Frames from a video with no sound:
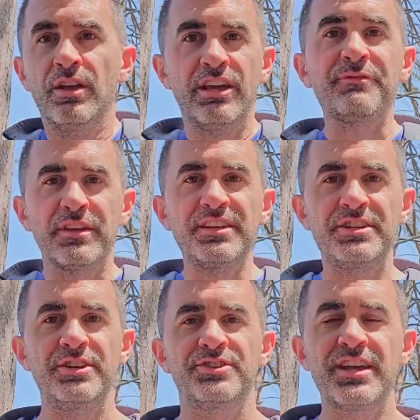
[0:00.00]
you have to
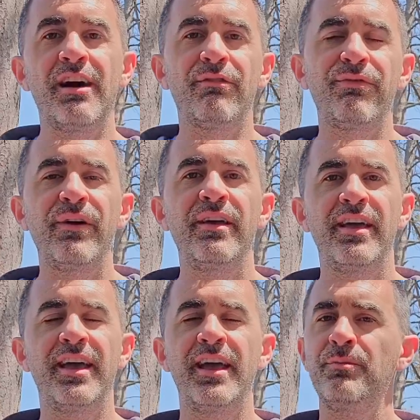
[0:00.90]
listen to yourself.
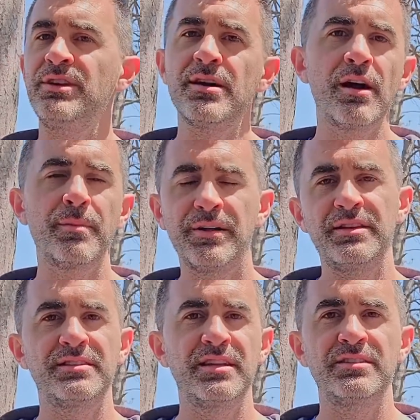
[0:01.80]
And we talk about
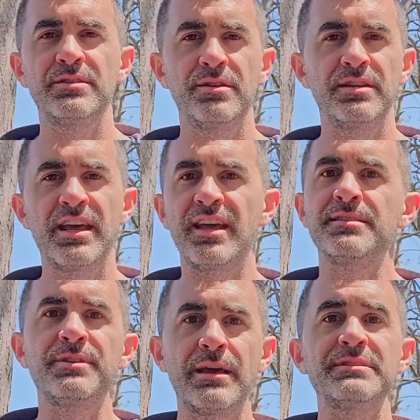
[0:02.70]
these things during the day.
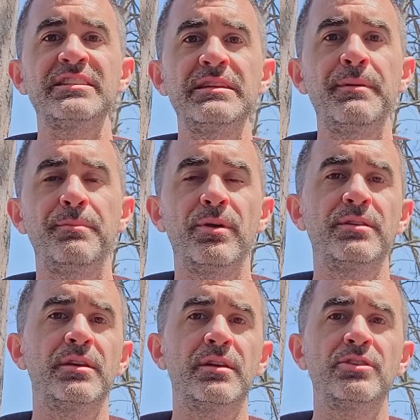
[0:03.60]
Sometimes I see people
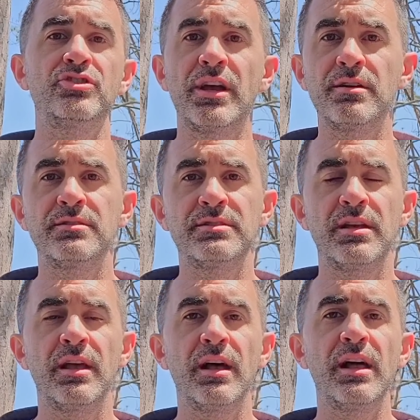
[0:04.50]
in the traders
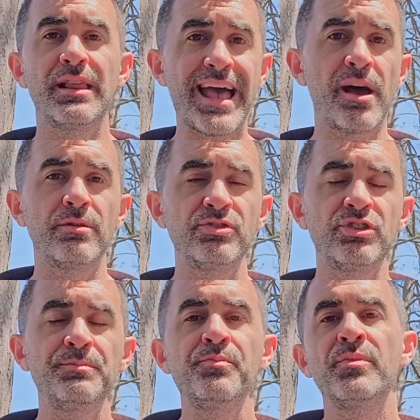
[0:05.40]
uh,
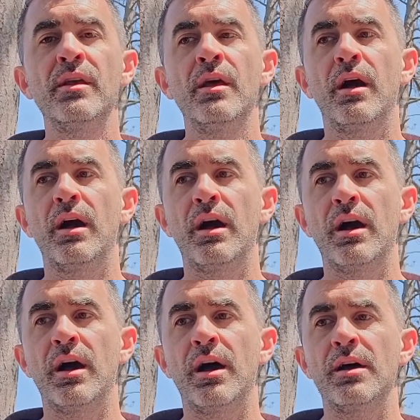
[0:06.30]
lounge
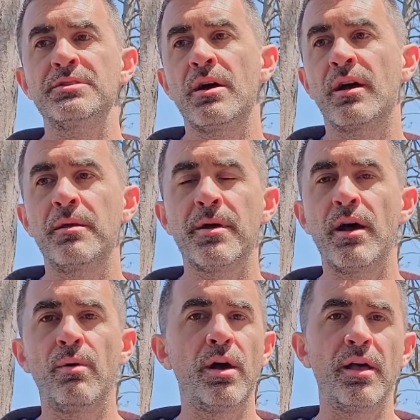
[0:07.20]
uh, talking
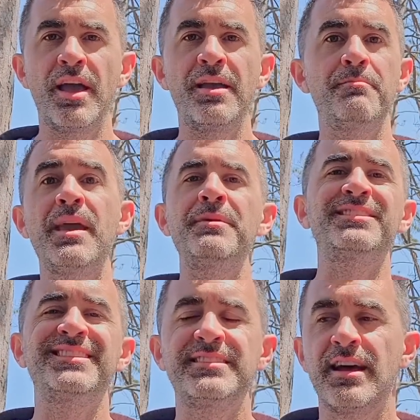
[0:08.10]
about, well, hey, maybe
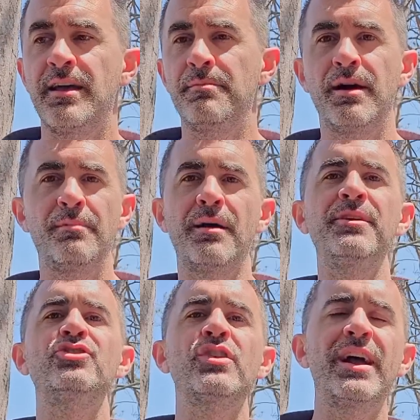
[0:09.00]
it's this time. I'm, I'm
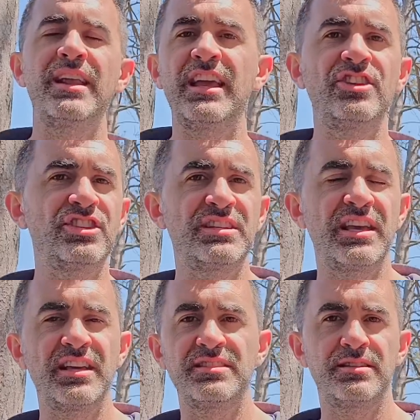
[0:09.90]
going to try it again just in
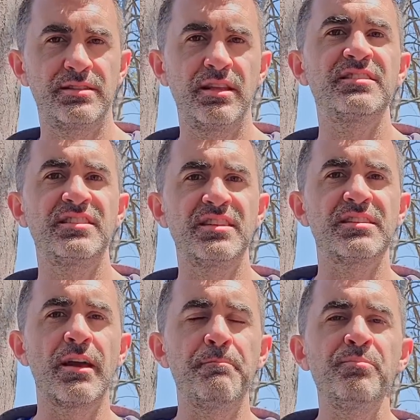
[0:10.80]
case it, this is the
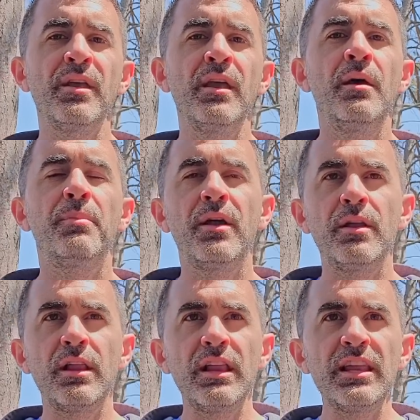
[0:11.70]
time. But
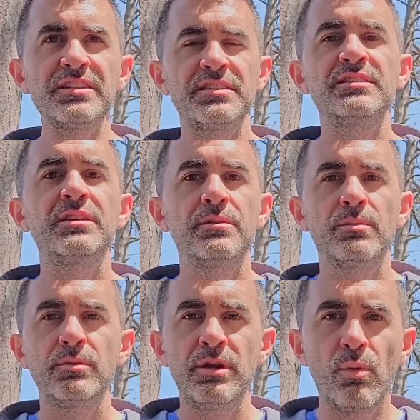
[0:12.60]
listen
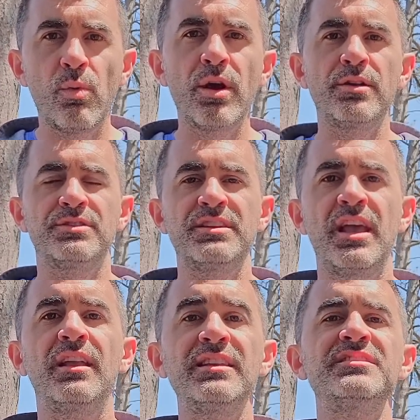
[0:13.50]
to you know what you're
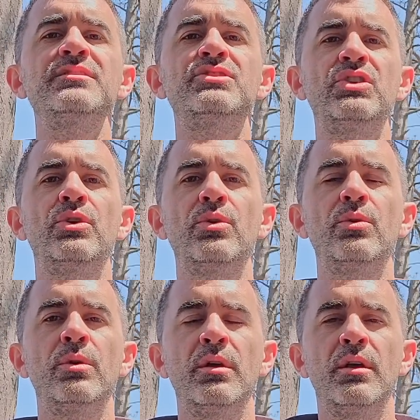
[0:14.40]
saying. Listen
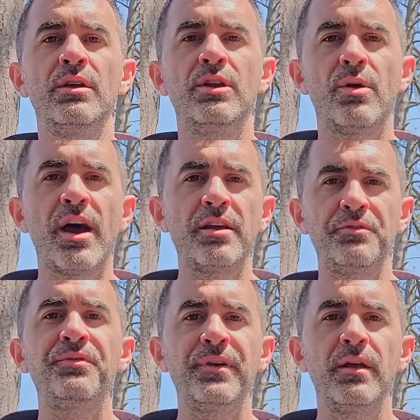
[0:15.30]
to you know how you
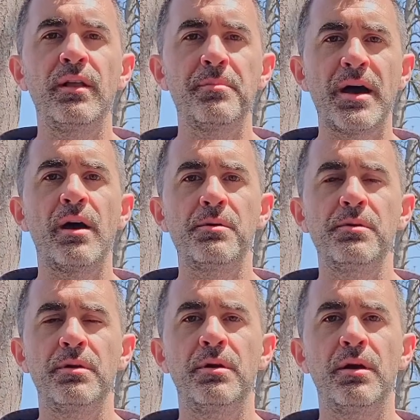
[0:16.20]
feel about
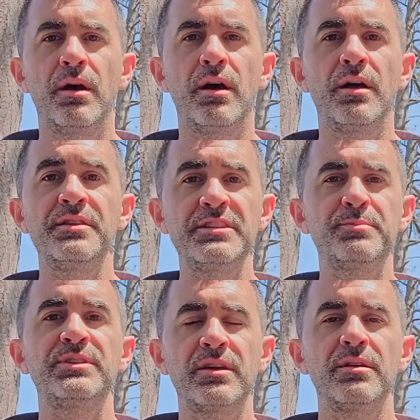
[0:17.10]
uh, these
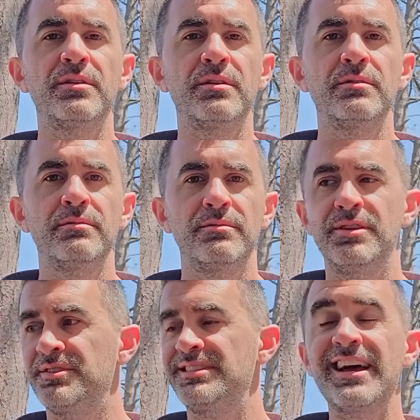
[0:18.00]
particular
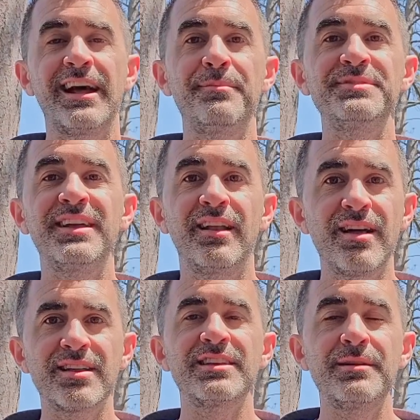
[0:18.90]
you know setups. And a
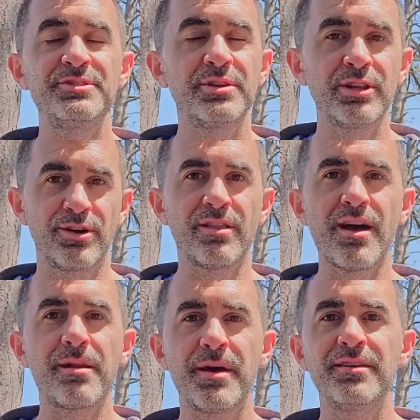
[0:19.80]
lot of times you can learn a
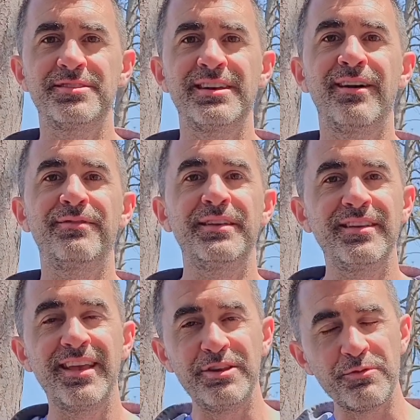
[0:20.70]
lot about yourself,
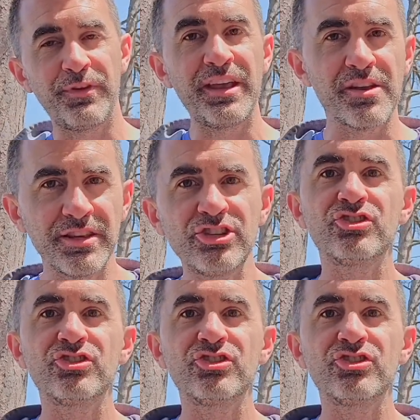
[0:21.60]
and and you hear these